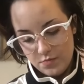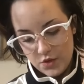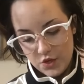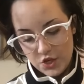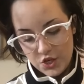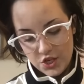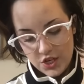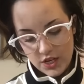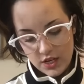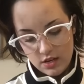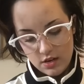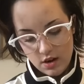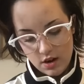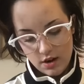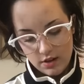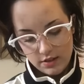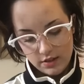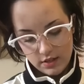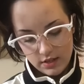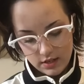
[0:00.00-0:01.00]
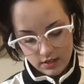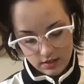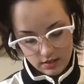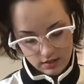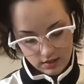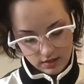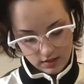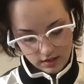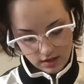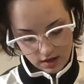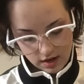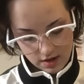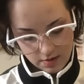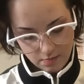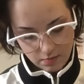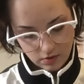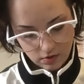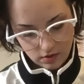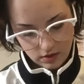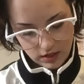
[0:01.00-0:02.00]
She got this, I
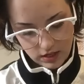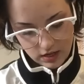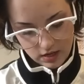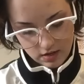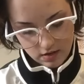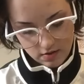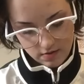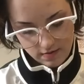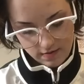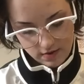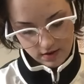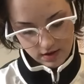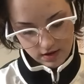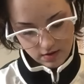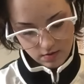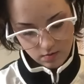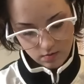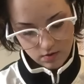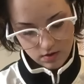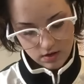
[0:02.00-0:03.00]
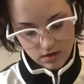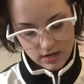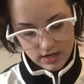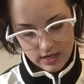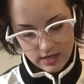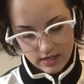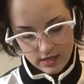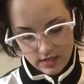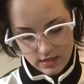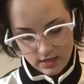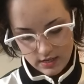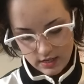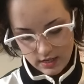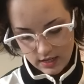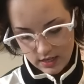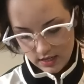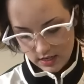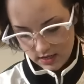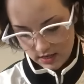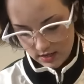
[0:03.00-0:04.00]
believe. It was
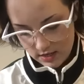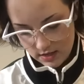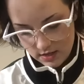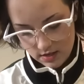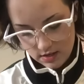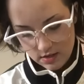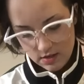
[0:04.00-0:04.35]
in...